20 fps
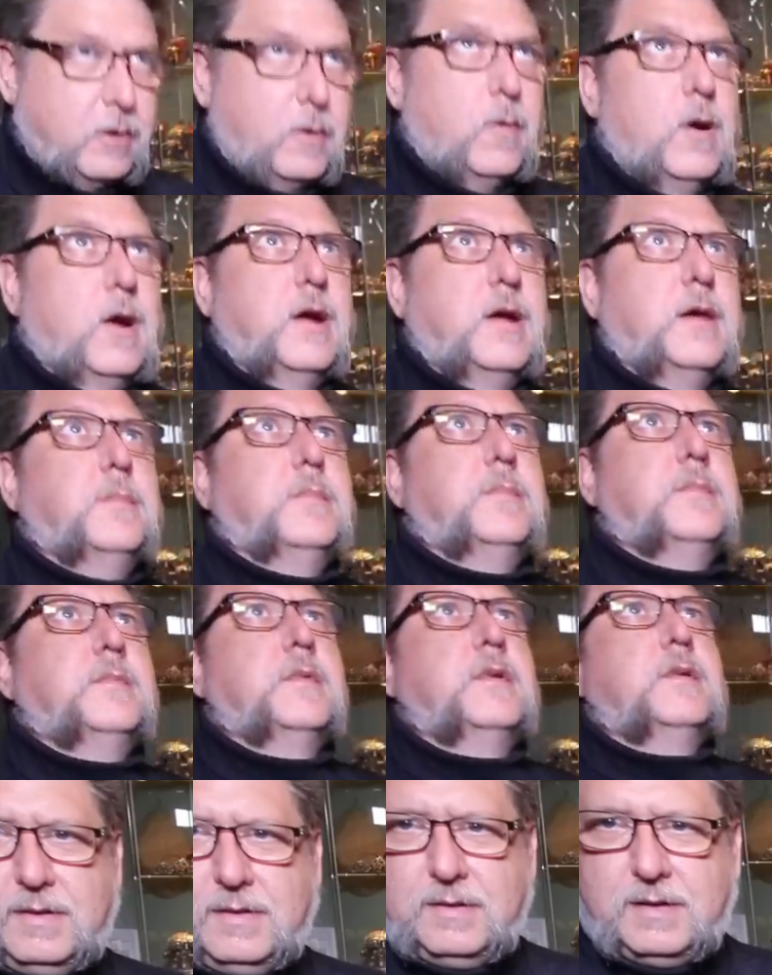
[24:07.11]
aquarium.
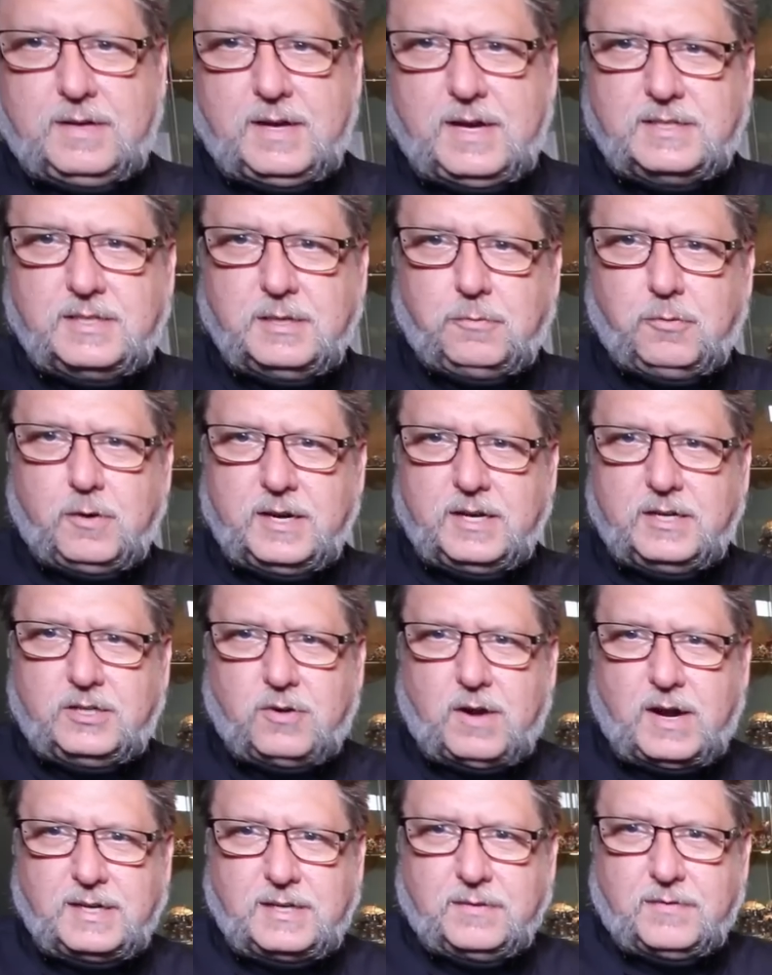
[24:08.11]
It's a pretty
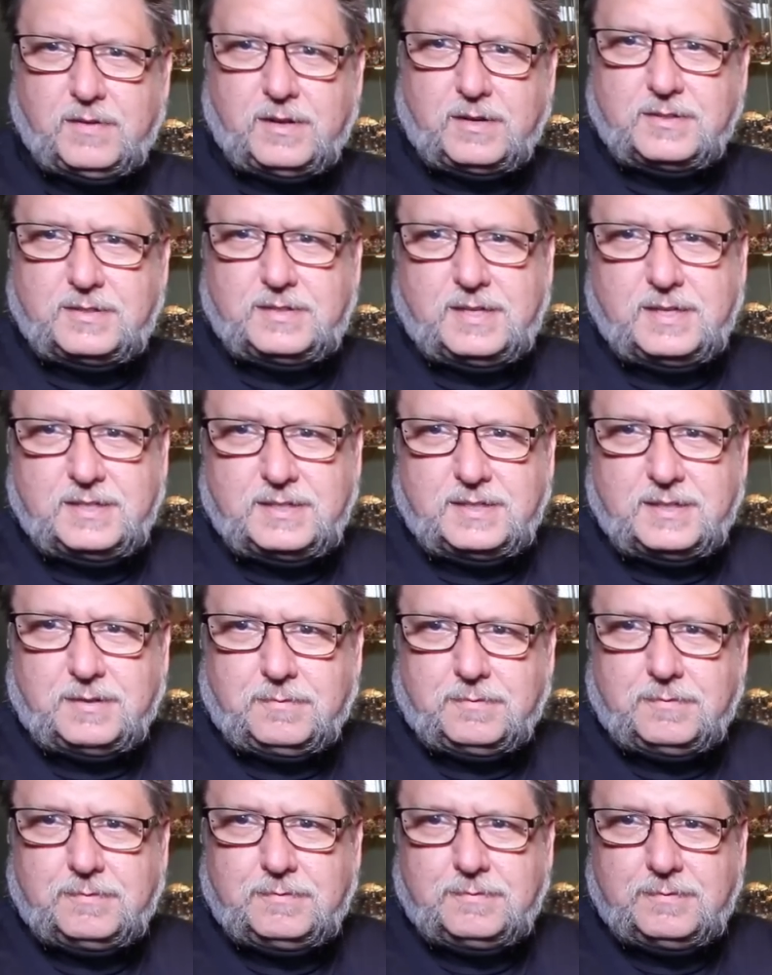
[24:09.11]
attractive little
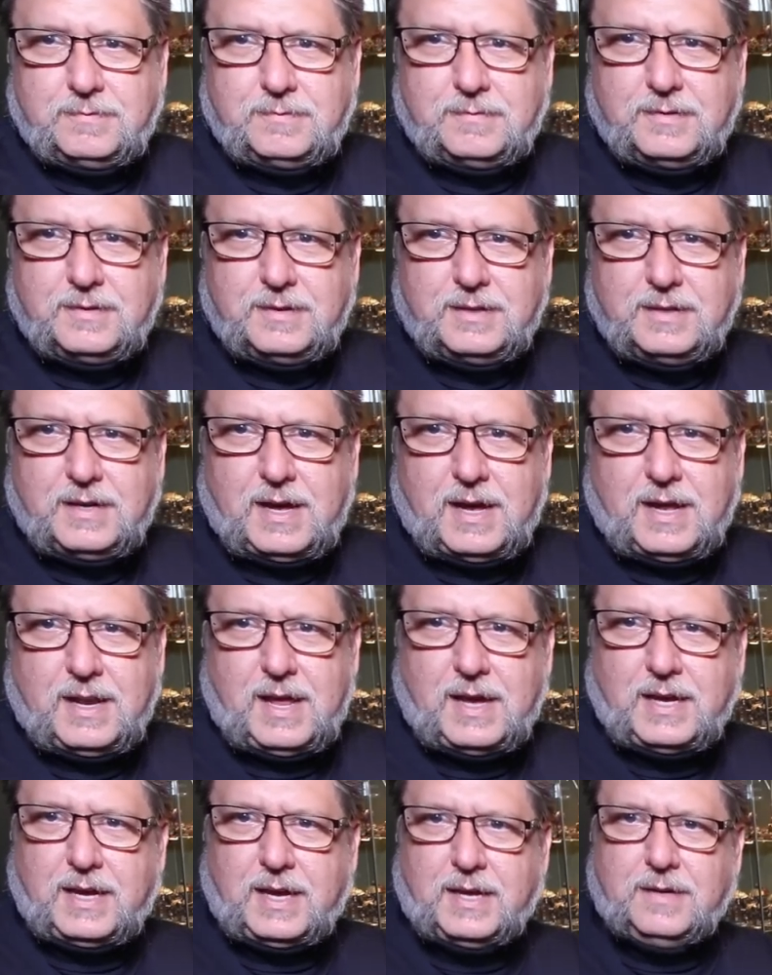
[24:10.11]
system. I
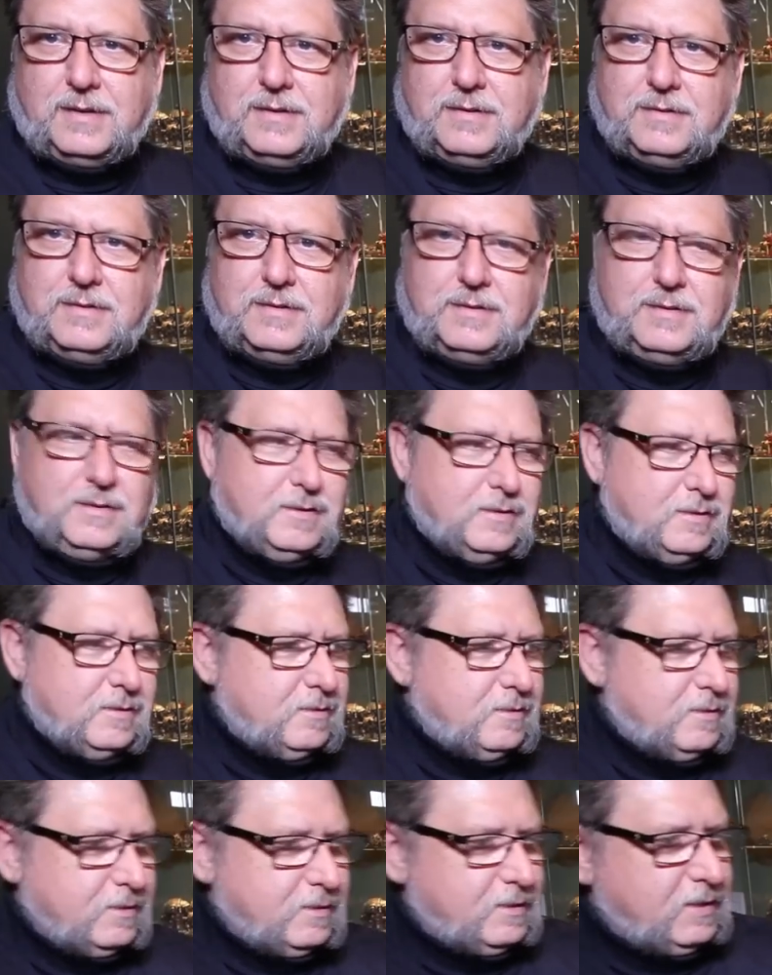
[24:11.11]
like it.
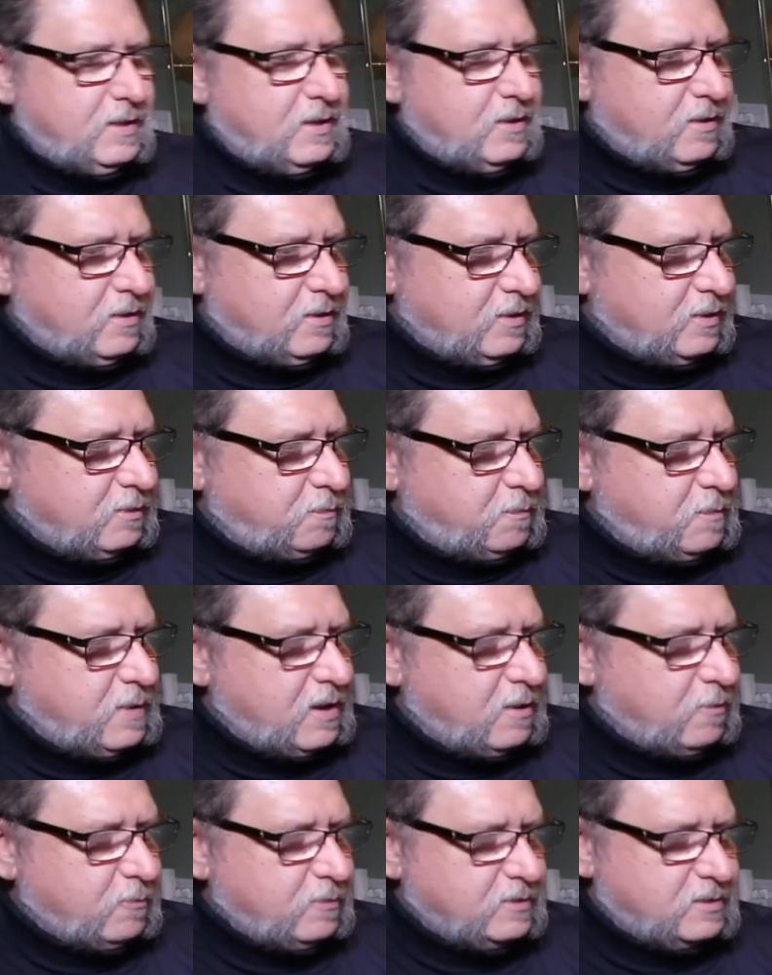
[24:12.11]
It'll look
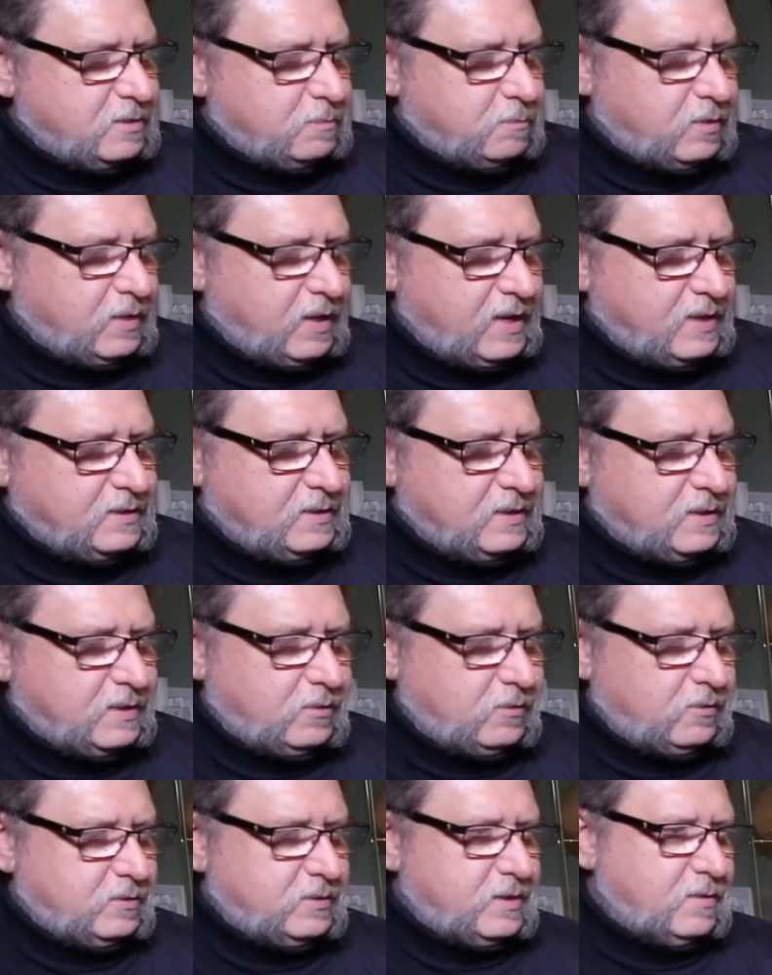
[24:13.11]
better with some plants in
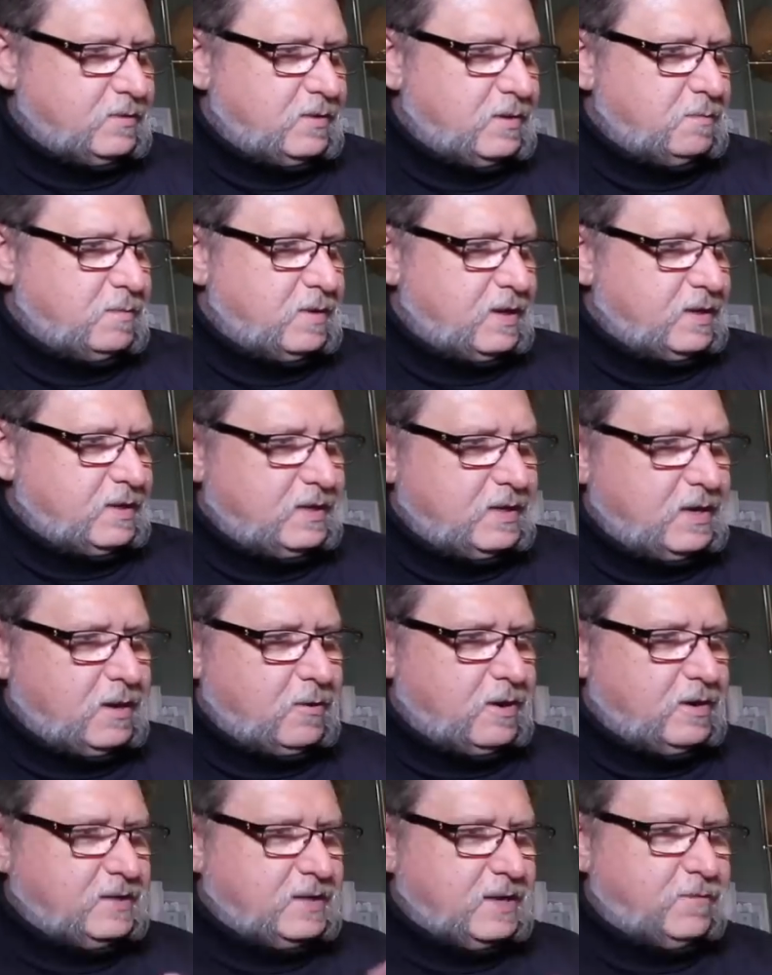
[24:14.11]
it or something, but you
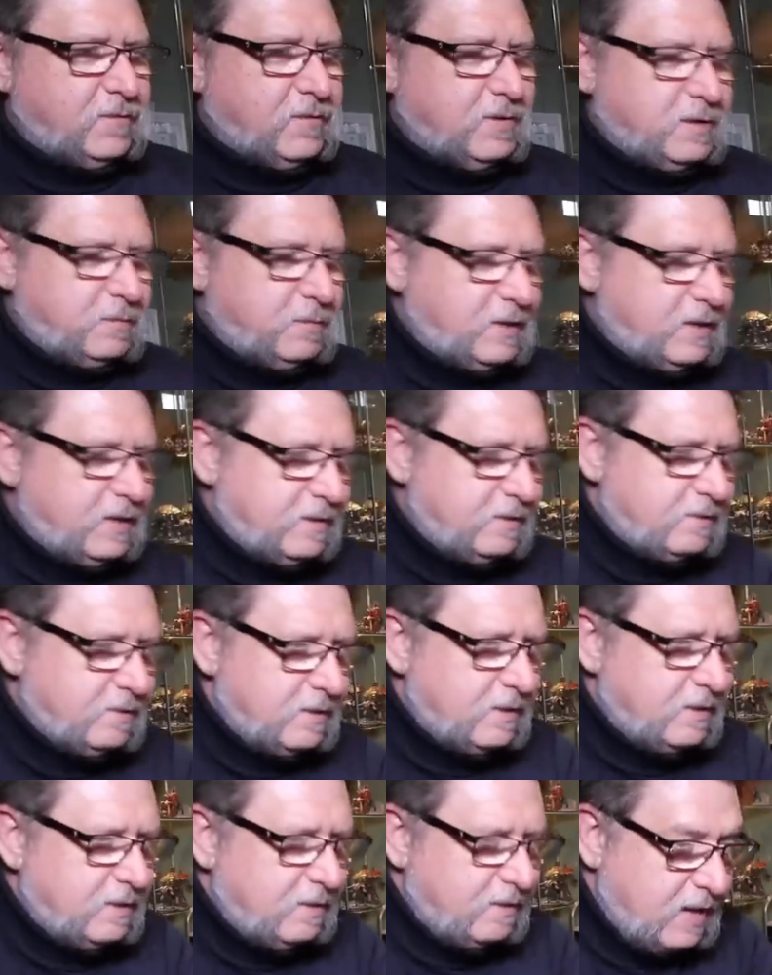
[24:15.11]
know, it'd definitely be
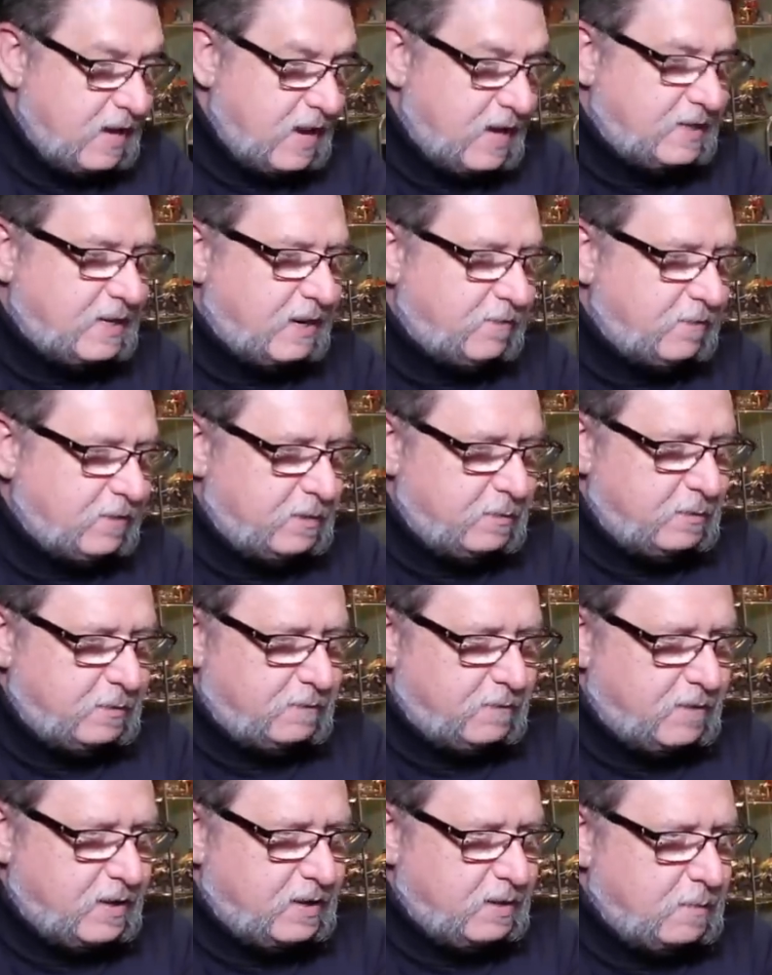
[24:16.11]
it'd definitely
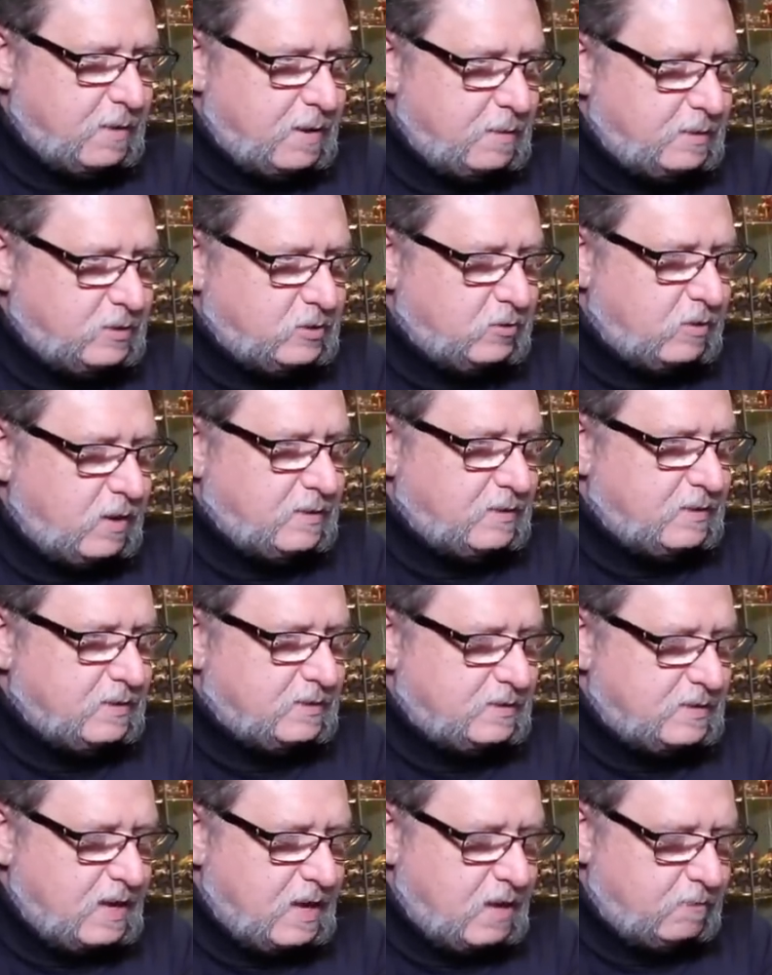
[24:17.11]
be fun to maybe trade
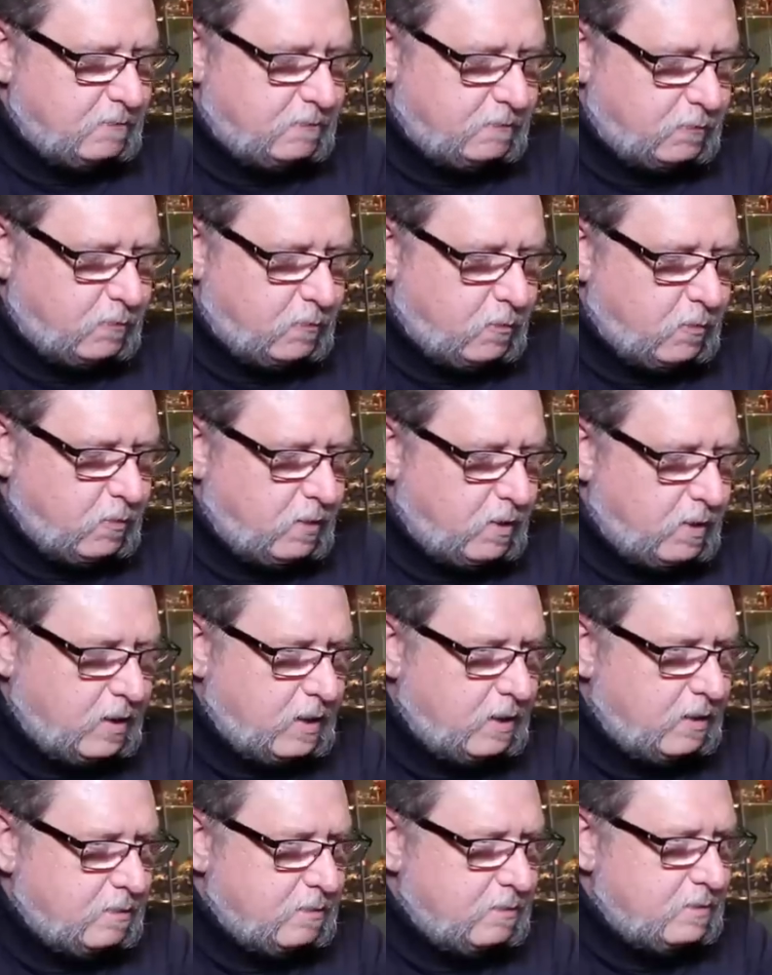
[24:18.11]
this out for
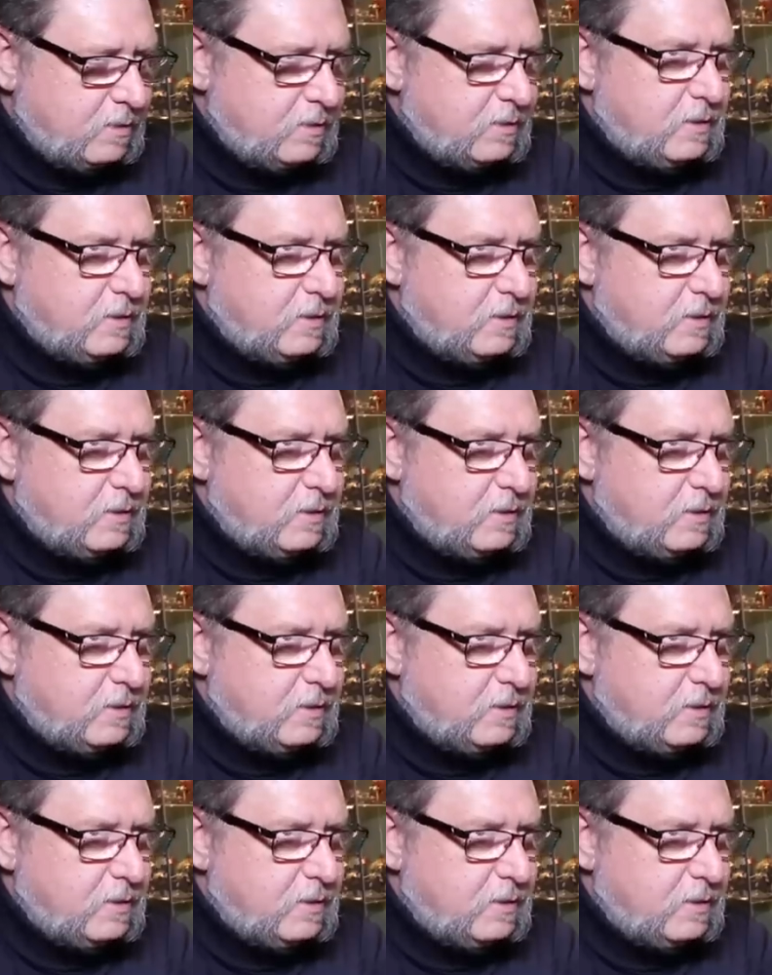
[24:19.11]
uh,